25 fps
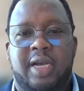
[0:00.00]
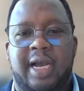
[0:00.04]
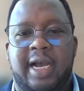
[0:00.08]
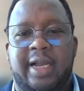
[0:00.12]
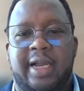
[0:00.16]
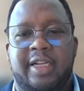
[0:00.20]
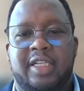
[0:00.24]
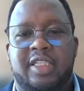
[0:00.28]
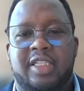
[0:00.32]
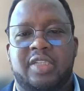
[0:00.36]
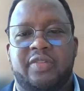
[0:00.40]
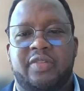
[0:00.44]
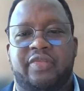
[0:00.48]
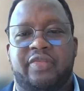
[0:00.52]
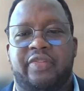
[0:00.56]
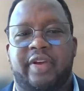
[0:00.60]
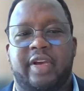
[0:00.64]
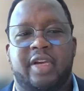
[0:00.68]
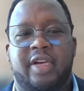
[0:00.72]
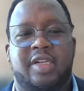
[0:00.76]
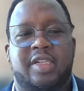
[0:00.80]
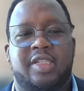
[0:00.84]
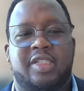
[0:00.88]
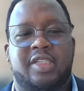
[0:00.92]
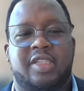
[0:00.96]
and its
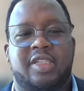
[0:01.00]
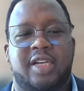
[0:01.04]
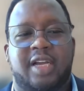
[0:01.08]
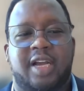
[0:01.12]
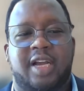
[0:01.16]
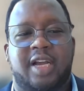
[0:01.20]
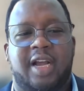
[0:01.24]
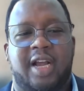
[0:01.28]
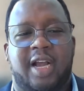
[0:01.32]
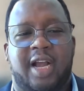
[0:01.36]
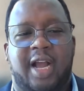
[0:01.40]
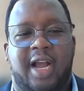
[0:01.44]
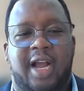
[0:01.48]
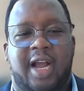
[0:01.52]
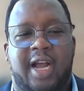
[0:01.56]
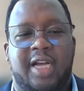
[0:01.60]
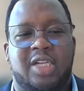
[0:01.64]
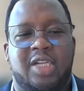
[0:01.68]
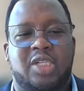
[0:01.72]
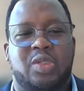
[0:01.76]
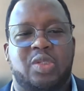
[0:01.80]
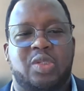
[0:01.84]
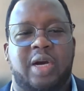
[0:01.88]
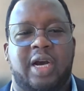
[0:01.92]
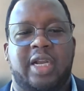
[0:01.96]
effects
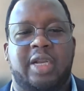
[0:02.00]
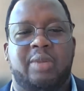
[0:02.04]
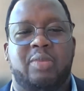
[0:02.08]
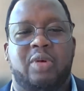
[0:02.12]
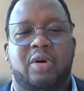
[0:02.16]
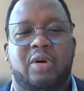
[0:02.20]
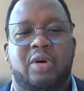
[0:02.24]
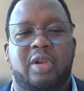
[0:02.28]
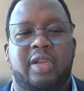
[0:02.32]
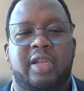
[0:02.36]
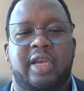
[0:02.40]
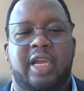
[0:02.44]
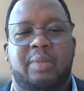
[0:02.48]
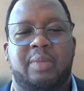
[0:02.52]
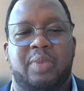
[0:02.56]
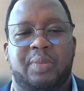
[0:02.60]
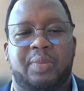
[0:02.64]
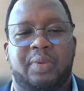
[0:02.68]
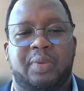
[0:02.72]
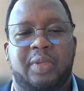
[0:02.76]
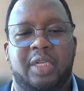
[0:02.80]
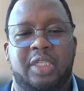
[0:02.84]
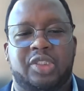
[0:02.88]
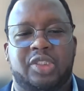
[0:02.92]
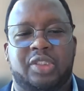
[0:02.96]
to animal and
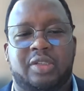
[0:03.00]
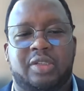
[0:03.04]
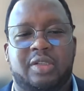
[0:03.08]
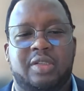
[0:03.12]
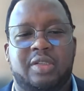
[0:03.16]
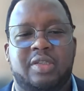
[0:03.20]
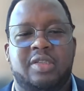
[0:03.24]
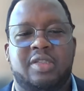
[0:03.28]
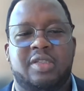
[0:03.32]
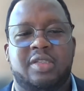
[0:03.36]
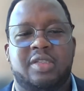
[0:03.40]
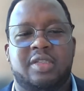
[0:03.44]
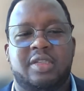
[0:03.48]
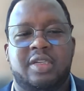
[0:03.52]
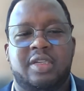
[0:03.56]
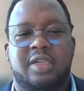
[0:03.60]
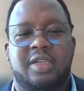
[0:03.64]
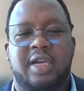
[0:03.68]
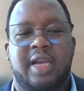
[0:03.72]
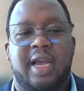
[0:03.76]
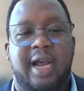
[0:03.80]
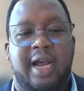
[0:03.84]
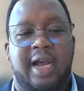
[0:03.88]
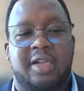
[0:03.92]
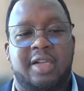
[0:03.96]
populations,
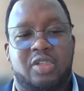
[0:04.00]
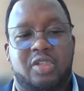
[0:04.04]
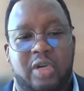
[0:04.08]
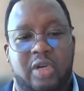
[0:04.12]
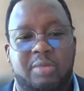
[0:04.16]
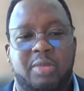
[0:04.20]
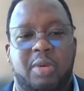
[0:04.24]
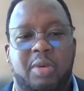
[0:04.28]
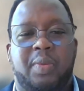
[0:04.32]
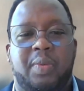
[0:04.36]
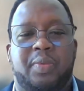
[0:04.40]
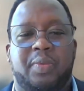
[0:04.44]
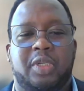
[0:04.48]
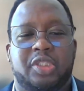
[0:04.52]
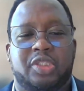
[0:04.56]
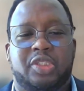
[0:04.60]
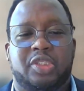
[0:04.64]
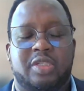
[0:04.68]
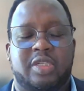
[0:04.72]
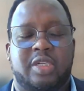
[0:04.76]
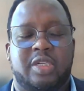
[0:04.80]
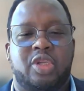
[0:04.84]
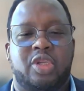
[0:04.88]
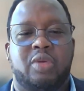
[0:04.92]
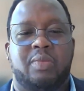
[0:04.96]
to animal
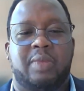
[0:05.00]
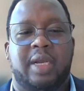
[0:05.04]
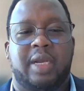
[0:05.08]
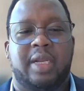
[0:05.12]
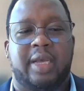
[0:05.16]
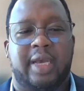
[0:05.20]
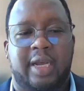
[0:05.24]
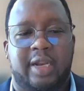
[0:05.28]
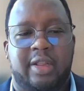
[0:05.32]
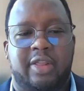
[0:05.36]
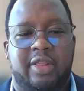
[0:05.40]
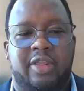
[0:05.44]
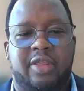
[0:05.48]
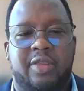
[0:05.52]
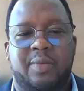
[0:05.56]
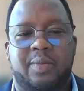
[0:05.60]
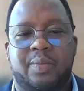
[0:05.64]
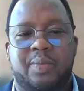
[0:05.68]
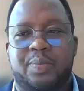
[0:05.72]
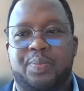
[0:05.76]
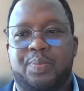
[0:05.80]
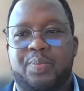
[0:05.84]
populations and human health.